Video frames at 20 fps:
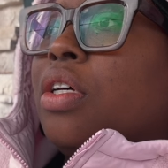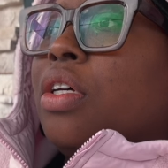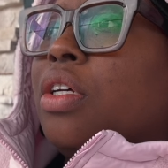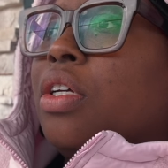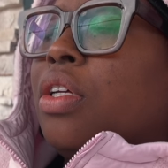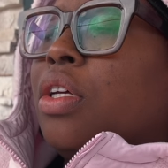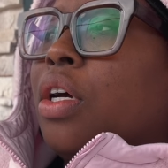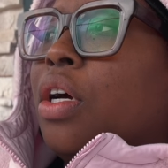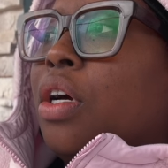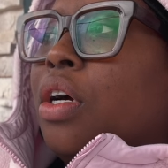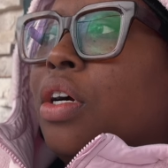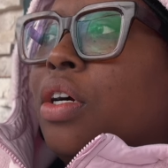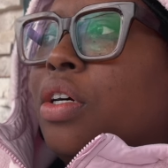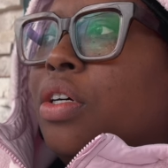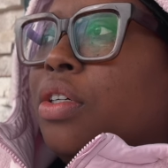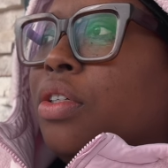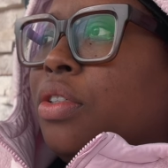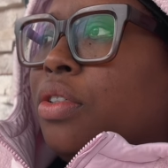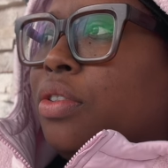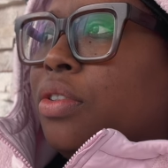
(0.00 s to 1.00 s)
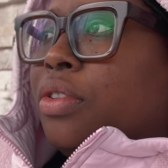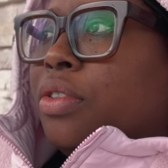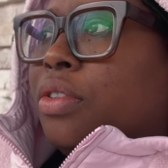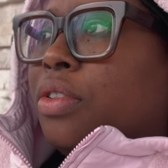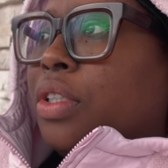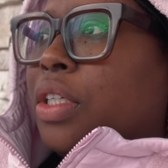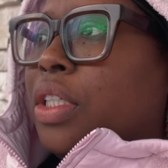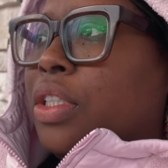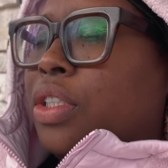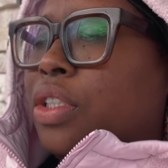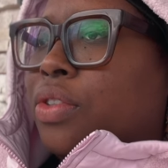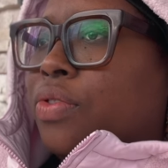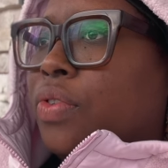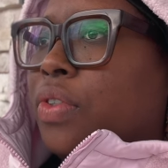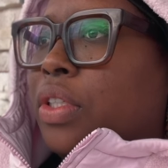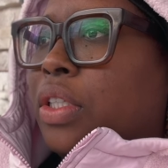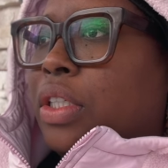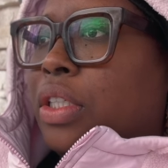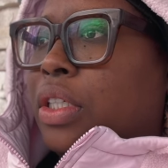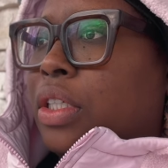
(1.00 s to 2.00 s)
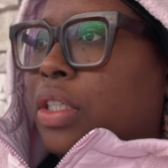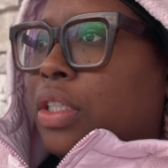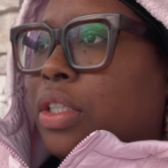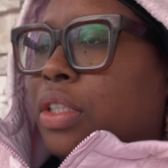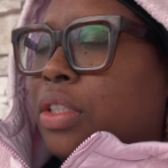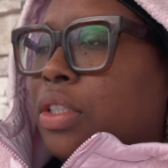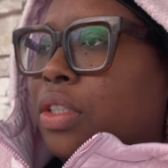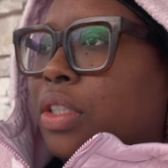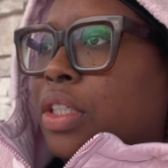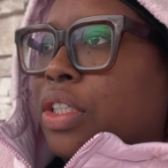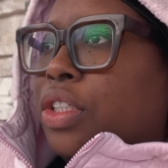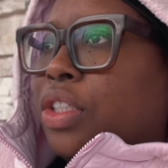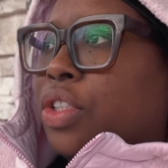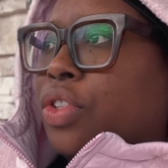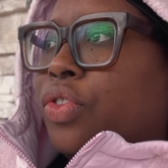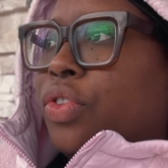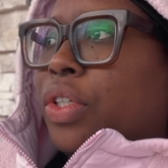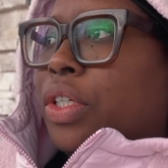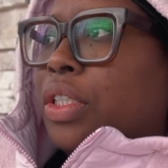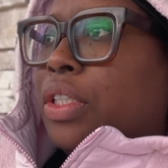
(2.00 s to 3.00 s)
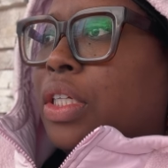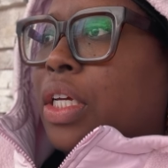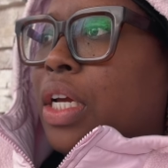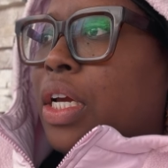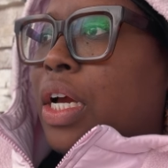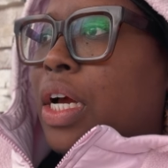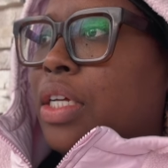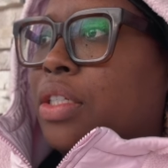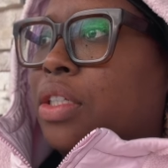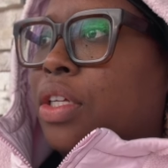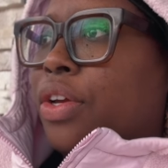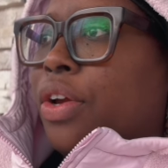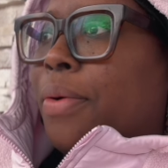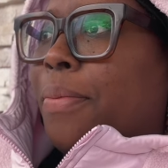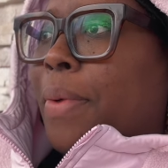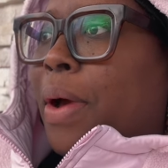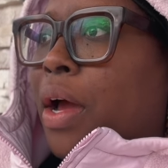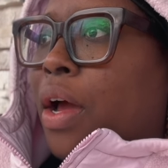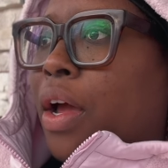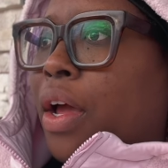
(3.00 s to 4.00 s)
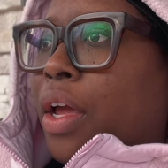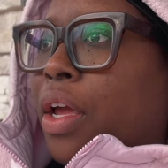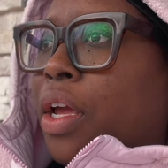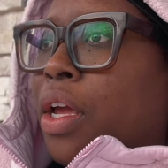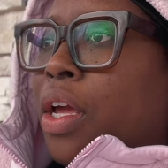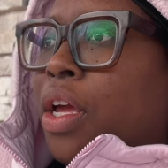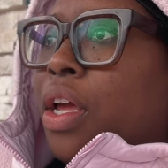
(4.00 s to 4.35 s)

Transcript: y'all, it just really does. It just creates chaos in your mind.